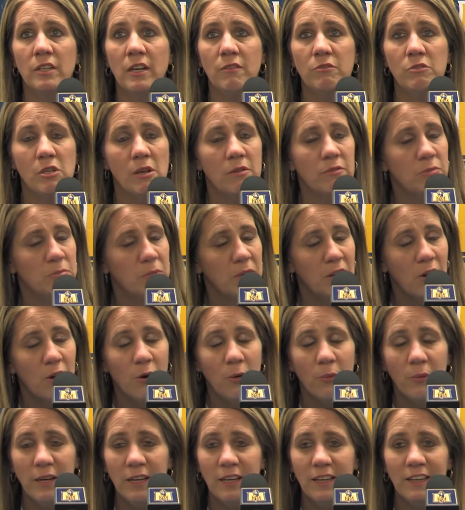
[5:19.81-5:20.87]
I've spent
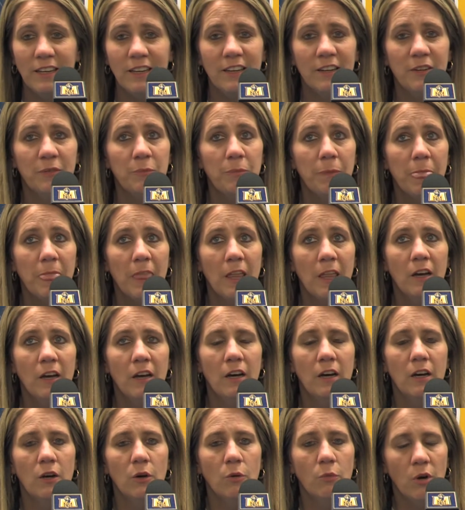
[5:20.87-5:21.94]
all weekend
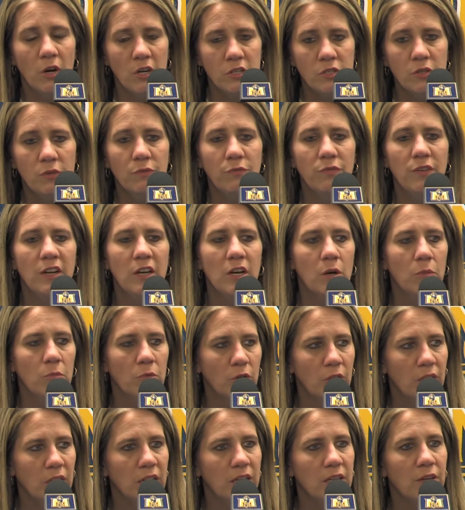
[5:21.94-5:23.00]
watching film,
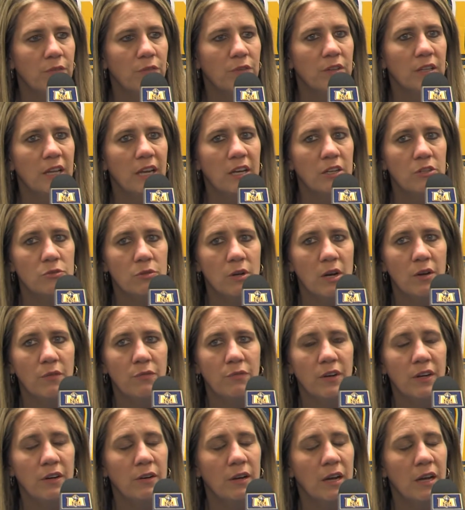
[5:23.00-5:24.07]
looking at different things, trying to
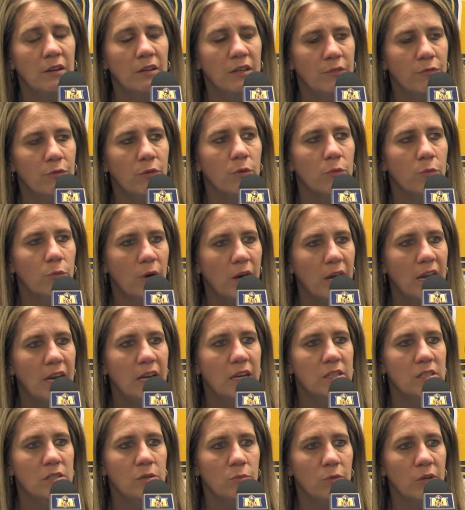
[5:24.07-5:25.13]
figure out different
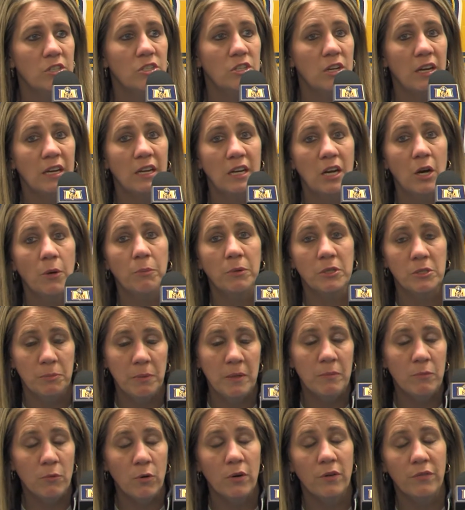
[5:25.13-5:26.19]
ways in which I can help us
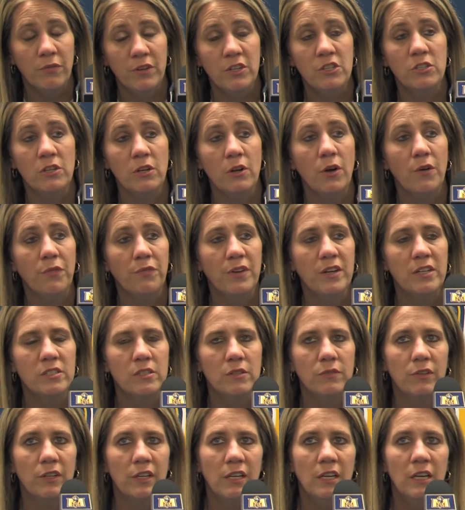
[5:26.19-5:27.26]
be more efficient
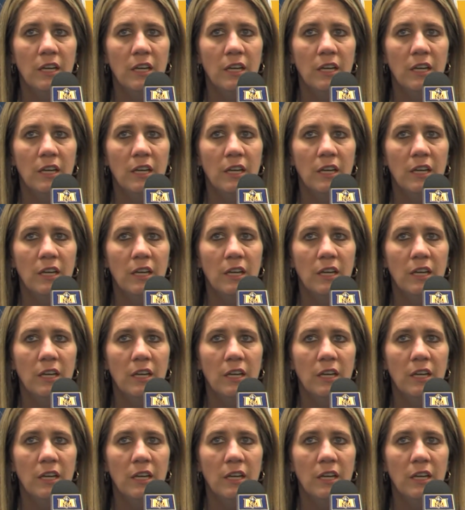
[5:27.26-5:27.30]
offensively.